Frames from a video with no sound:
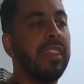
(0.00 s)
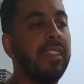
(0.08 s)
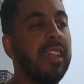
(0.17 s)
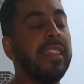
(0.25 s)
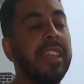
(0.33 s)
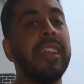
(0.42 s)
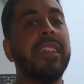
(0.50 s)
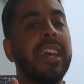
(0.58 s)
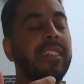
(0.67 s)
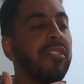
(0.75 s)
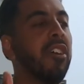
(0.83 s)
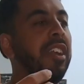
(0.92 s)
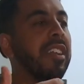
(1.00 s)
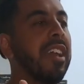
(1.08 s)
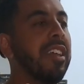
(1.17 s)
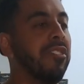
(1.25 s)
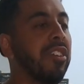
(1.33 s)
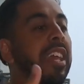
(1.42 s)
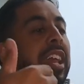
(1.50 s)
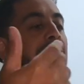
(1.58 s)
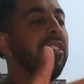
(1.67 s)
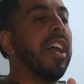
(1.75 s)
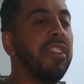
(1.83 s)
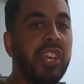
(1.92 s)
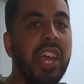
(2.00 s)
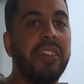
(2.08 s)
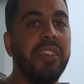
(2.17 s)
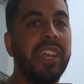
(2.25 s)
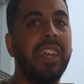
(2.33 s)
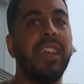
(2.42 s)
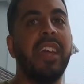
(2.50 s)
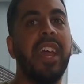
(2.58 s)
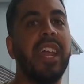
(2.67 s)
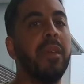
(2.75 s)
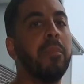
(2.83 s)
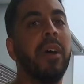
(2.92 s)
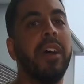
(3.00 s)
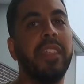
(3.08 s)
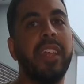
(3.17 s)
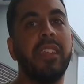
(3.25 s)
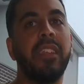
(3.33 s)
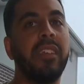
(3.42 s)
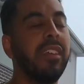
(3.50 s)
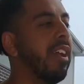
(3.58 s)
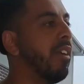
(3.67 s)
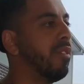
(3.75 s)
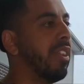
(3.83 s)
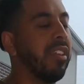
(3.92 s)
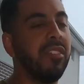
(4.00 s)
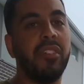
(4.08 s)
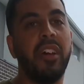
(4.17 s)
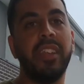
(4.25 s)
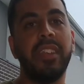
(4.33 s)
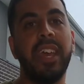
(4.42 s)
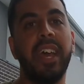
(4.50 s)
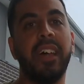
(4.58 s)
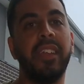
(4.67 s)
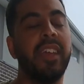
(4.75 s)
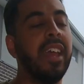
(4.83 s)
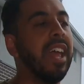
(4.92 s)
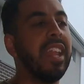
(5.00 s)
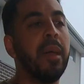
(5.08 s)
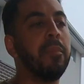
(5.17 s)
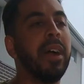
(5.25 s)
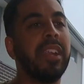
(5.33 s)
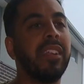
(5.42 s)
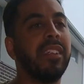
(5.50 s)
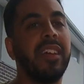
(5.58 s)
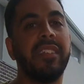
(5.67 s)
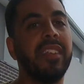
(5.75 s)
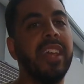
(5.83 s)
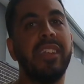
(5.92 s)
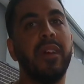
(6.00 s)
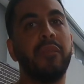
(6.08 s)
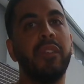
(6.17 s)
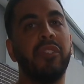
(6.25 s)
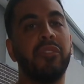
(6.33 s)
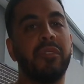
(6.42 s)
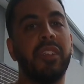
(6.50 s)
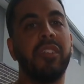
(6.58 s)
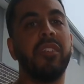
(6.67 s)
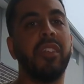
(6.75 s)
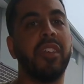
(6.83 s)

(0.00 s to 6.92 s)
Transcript: that then takes 90 days to get to that charity, and then by then everything's died down and that money doesn't end up filtering to the